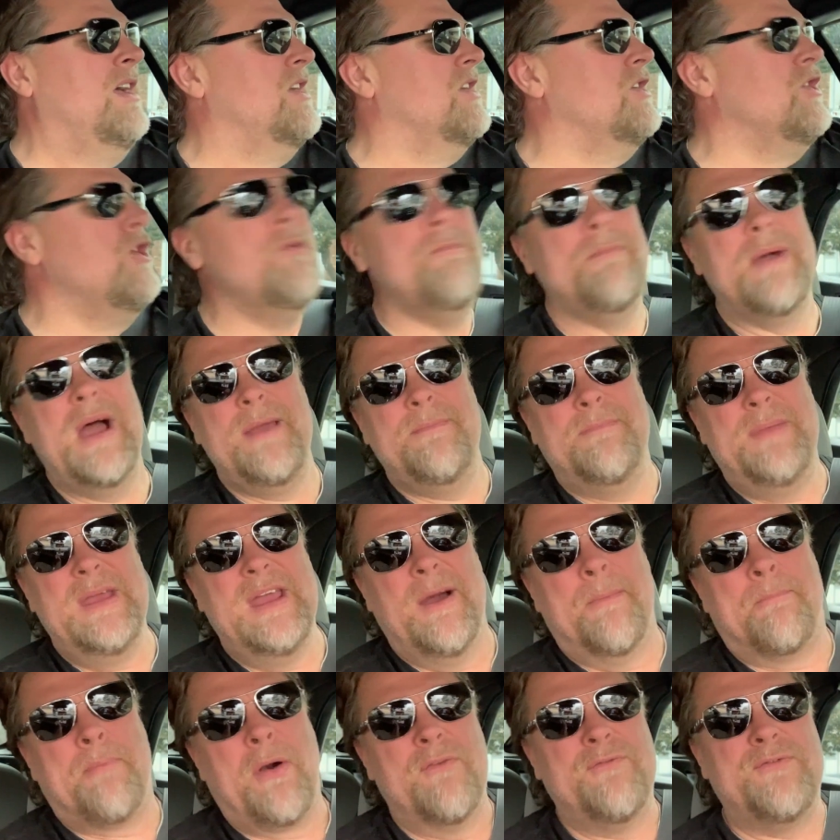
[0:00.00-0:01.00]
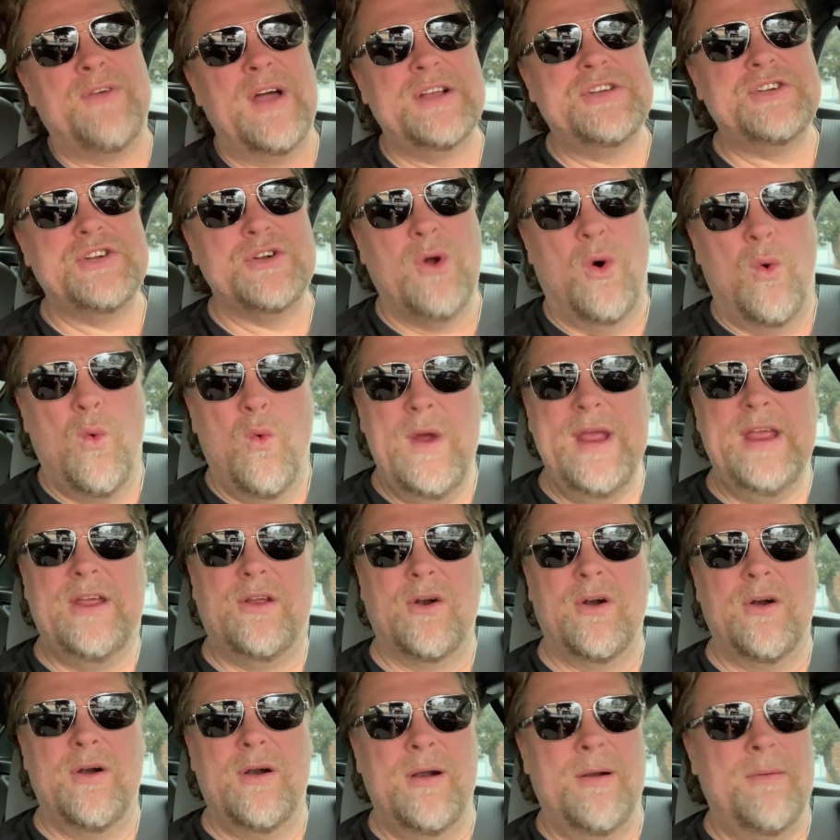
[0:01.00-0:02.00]
You may be a professional
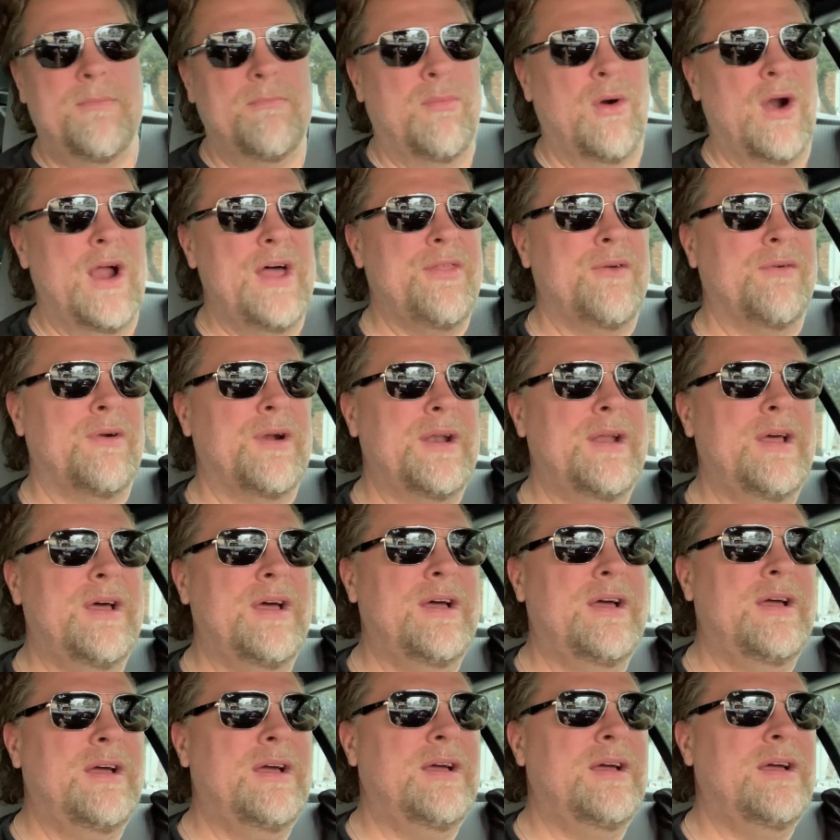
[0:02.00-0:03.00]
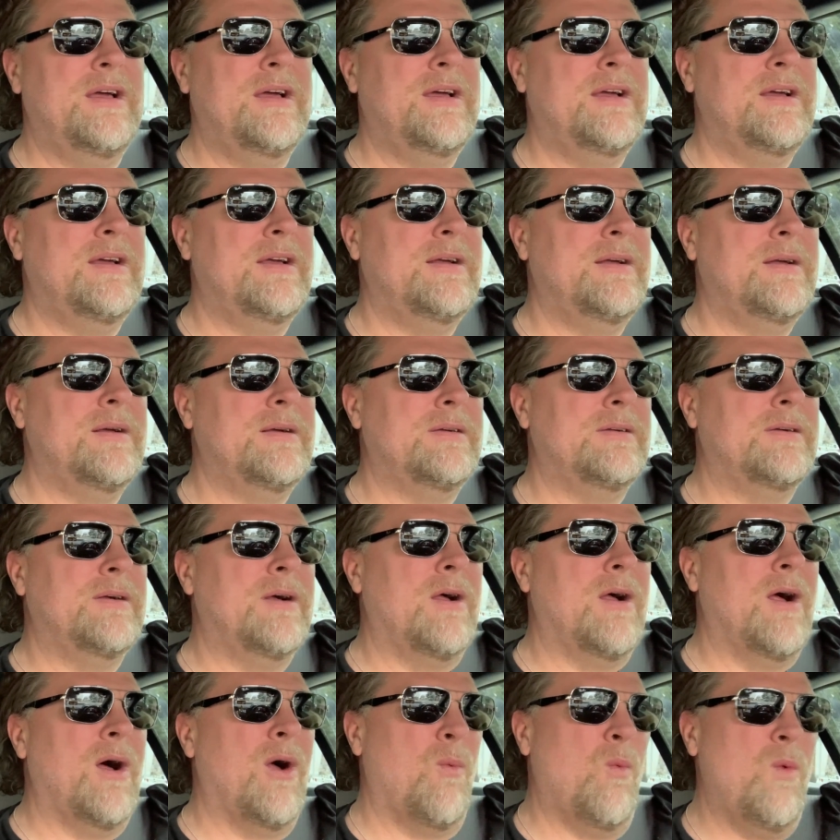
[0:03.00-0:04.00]
weaker brethren,
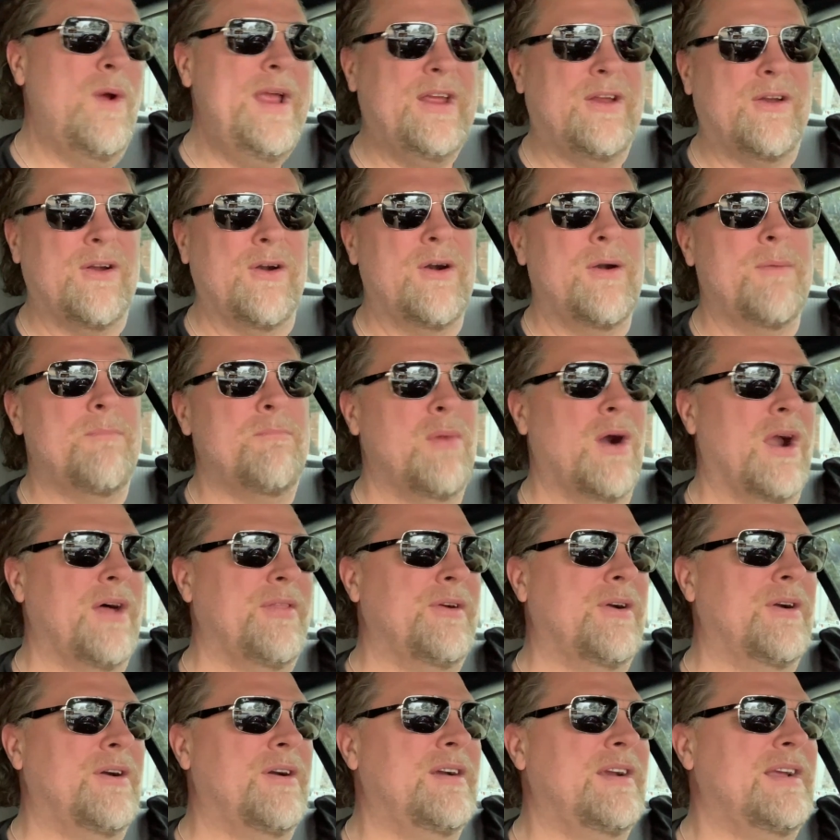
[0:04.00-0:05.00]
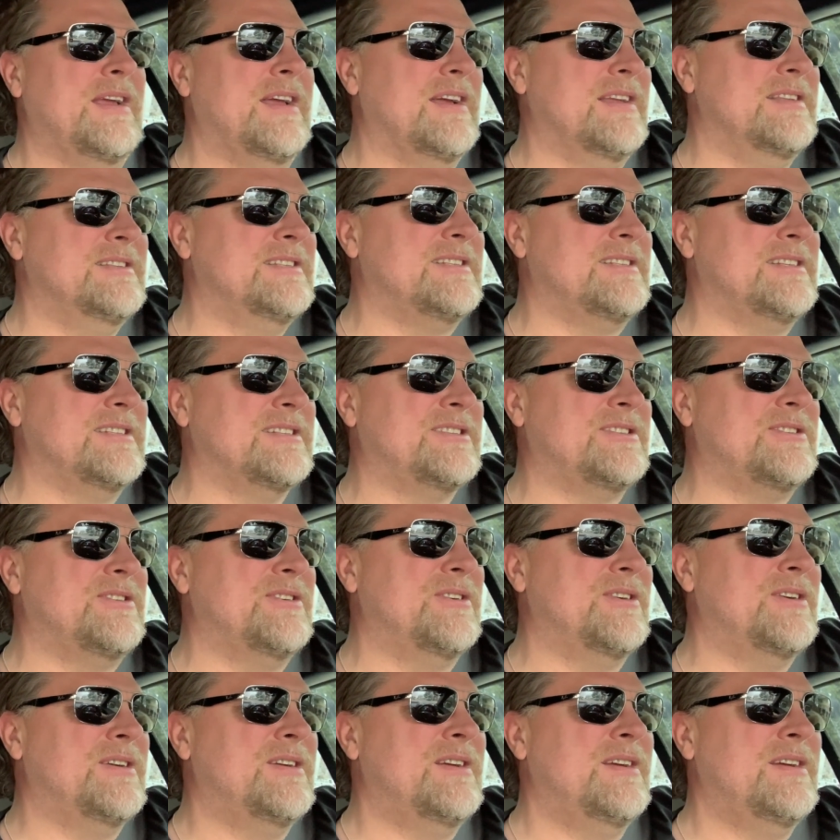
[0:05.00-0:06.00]
a weaker brother and
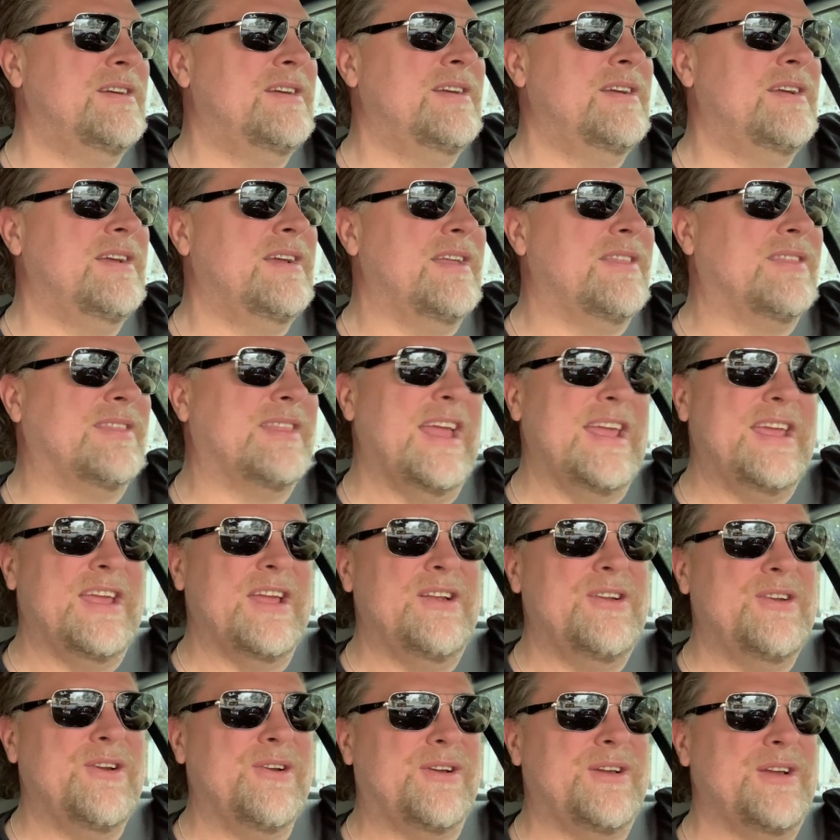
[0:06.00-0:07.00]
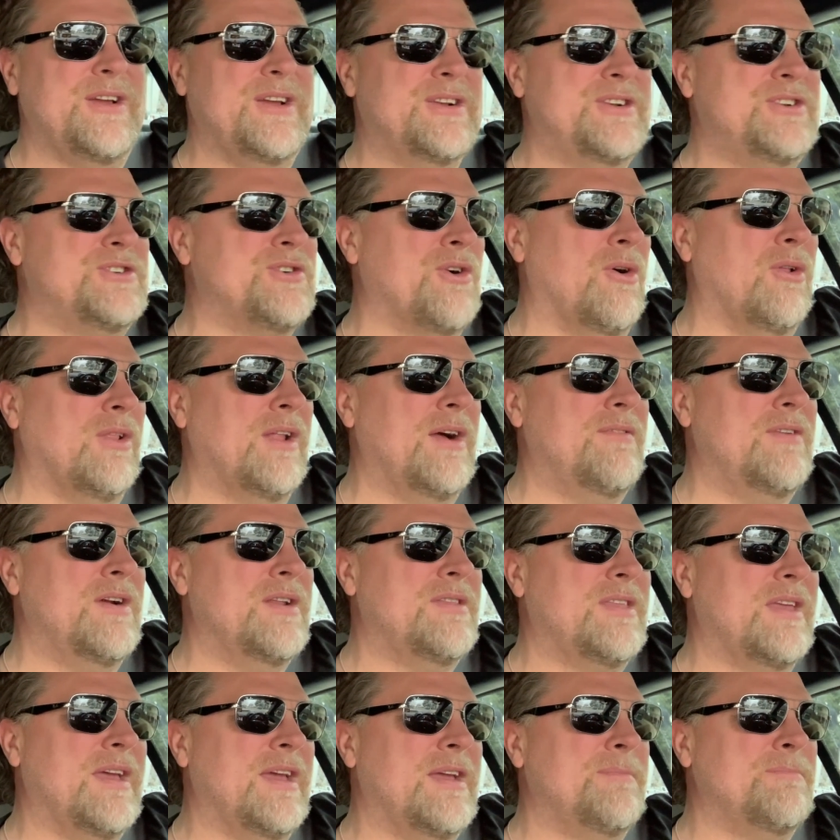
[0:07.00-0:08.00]
sister, thinking you can control
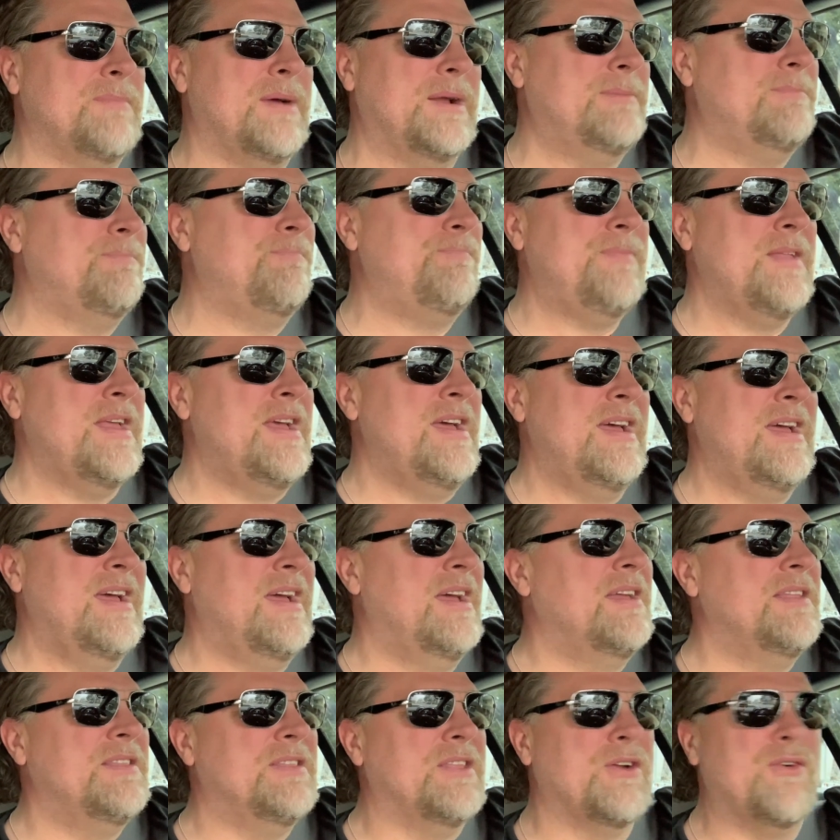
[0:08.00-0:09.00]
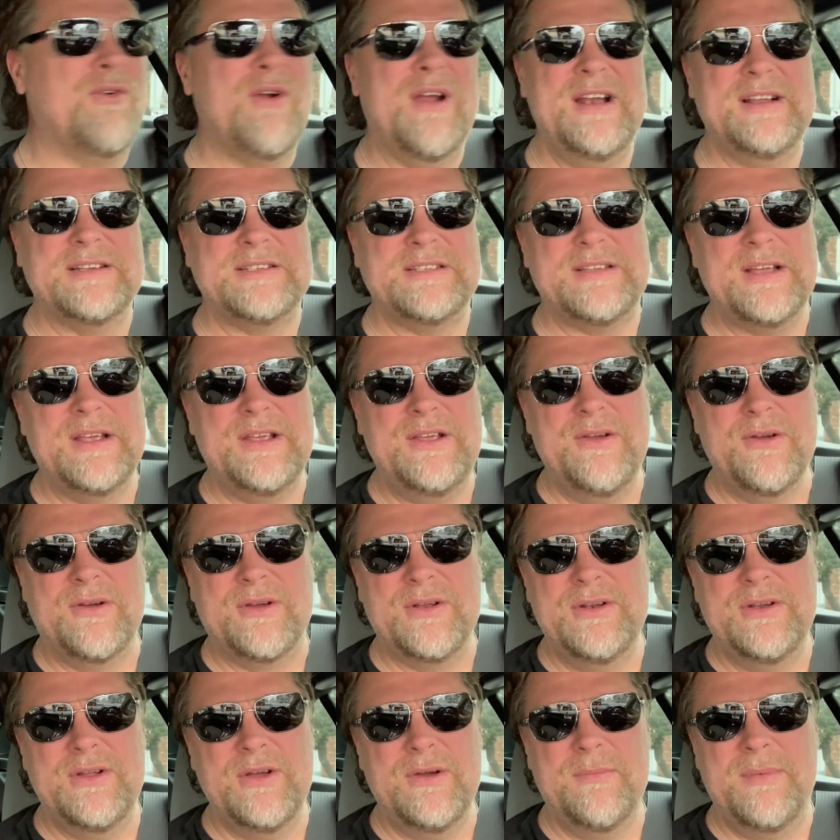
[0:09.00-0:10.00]
everything, but the greatest thing you
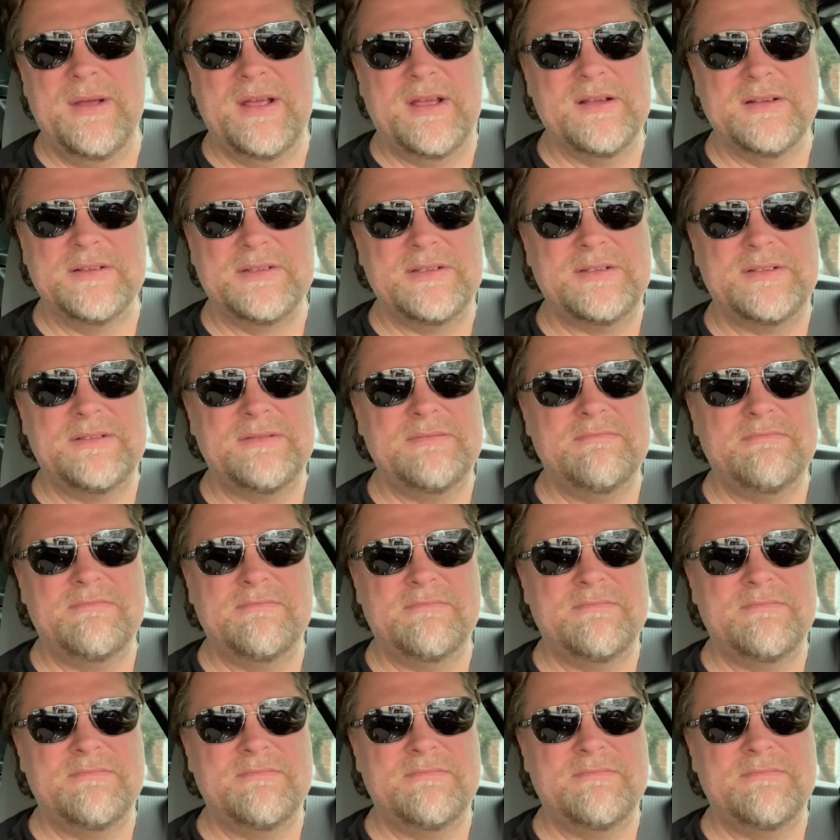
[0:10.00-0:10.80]
can do because